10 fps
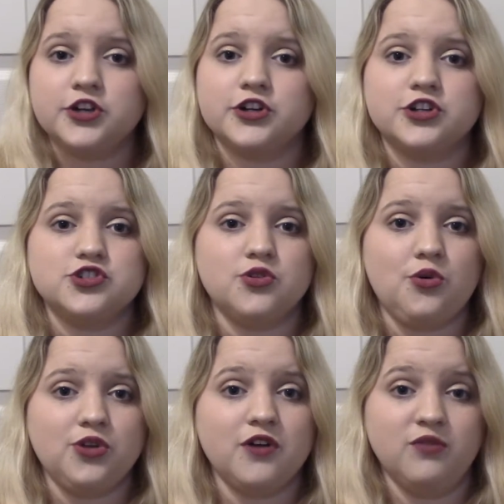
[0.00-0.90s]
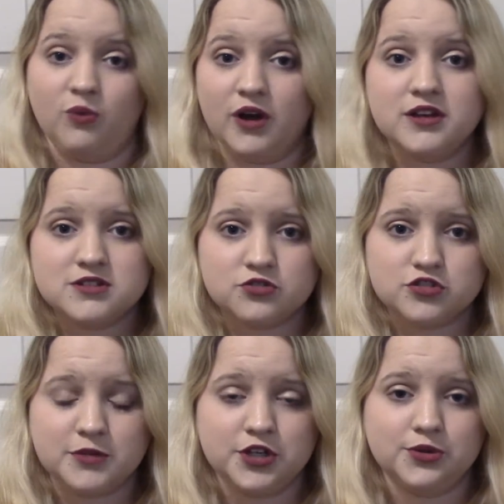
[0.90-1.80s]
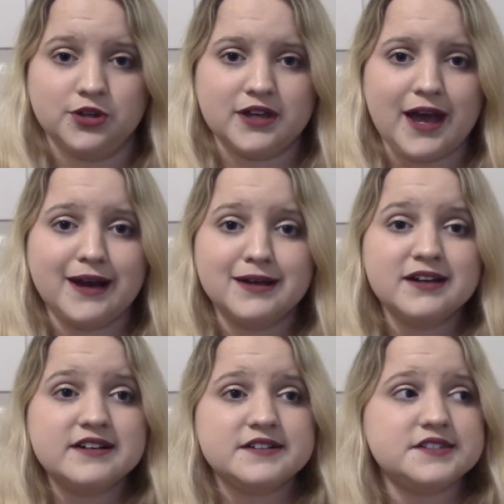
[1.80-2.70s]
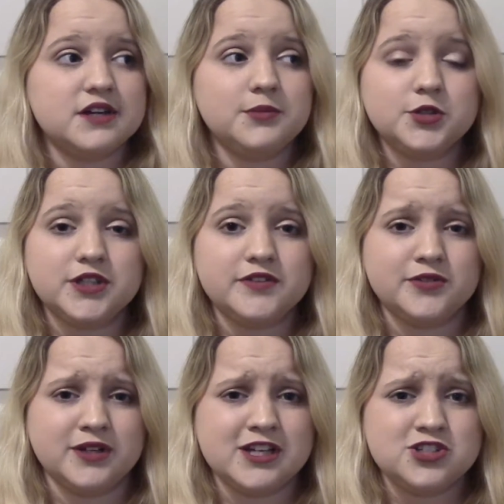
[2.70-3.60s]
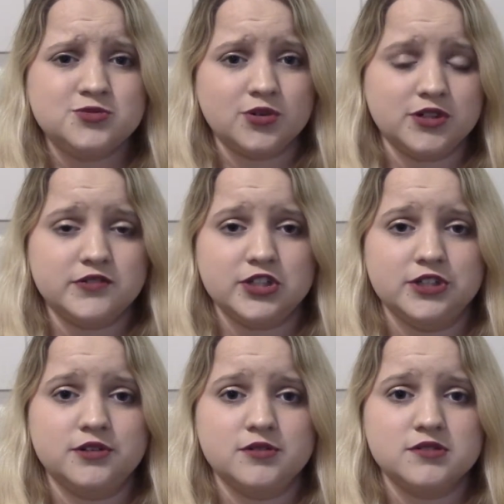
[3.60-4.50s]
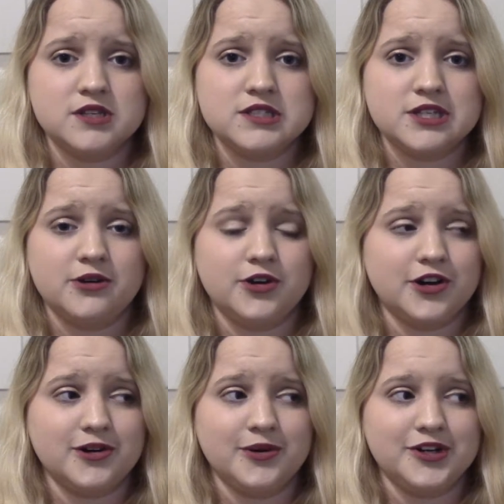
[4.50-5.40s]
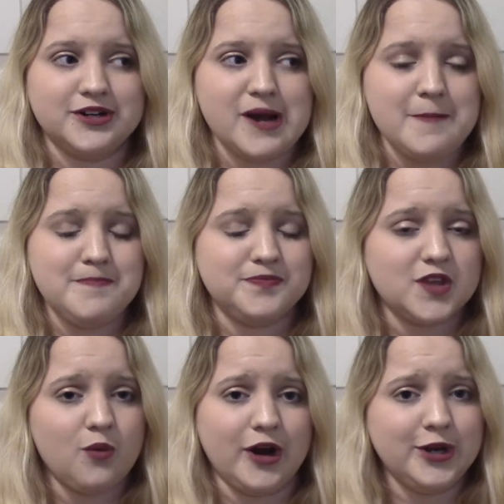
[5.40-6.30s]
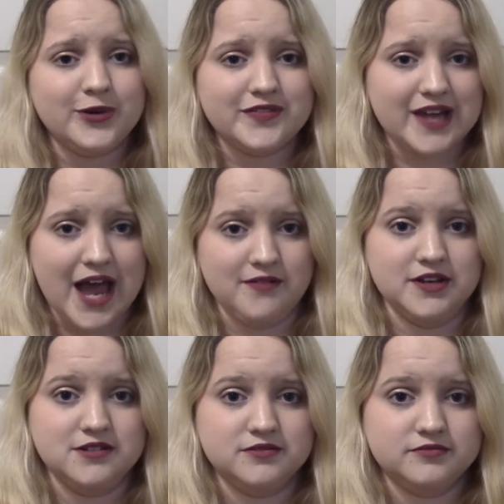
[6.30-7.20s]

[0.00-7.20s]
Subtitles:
you're in control of what social media you look at. Some you'll even realize you don't even use, so you're gonna wonder, why do you even have it?